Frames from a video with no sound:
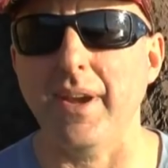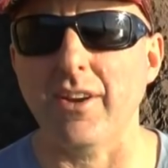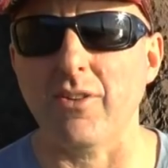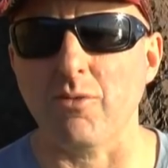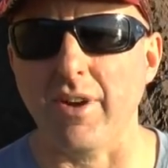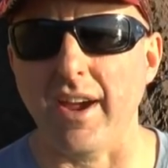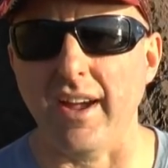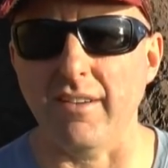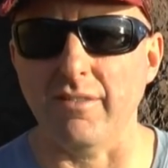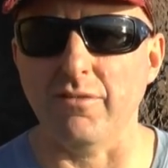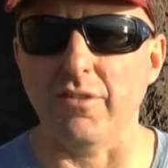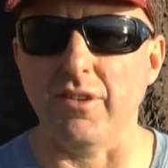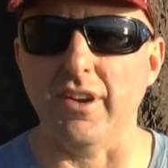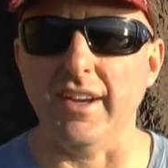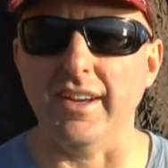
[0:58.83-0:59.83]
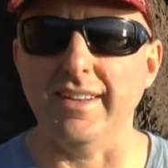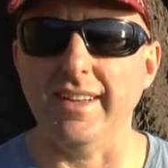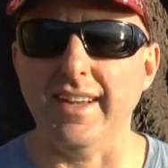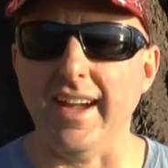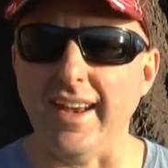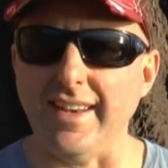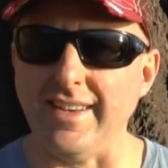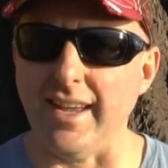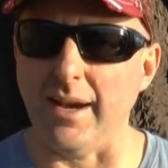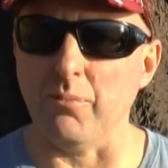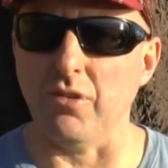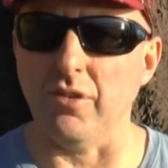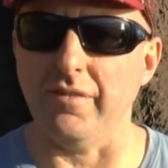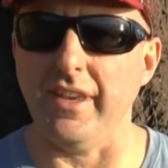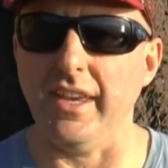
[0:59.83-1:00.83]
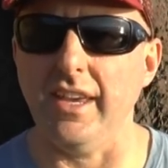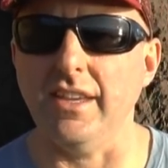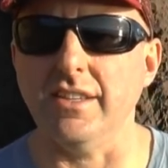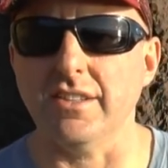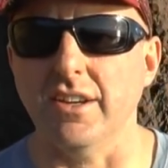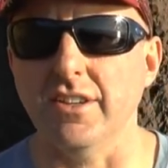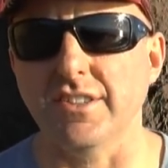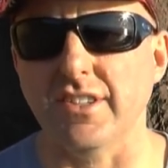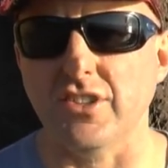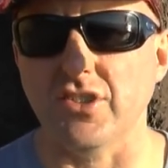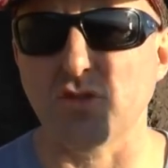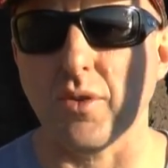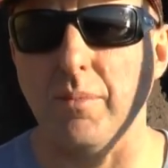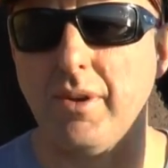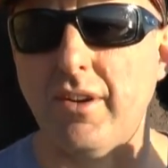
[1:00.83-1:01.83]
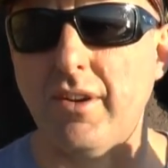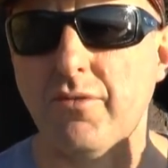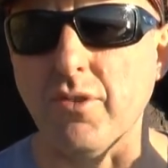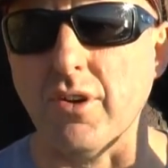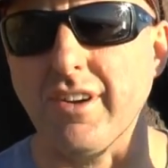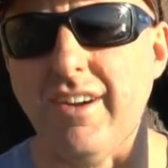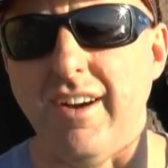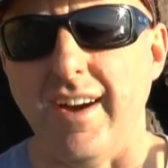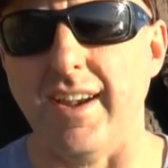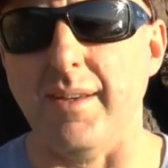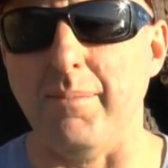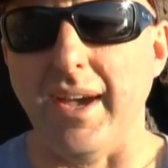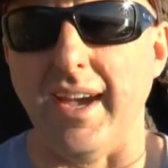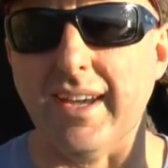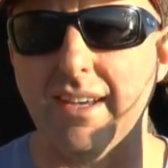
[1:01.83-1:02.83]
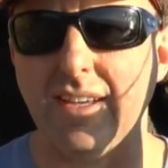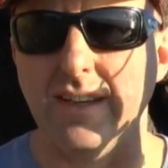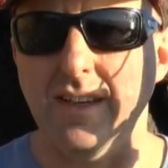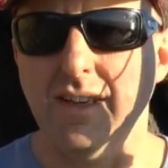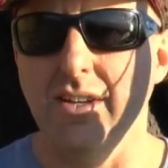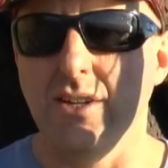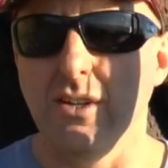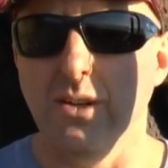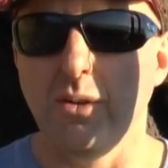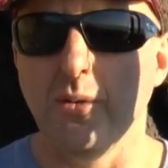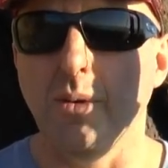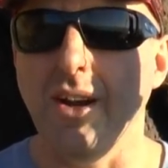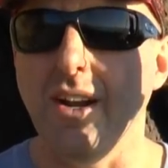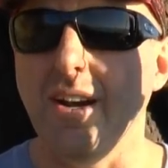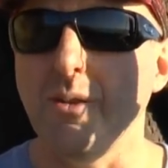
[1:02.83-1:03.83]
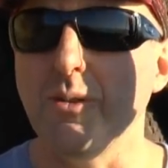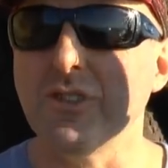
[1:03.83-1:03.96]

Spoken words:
been around for a number of years. I was the distributor for Oneida back when I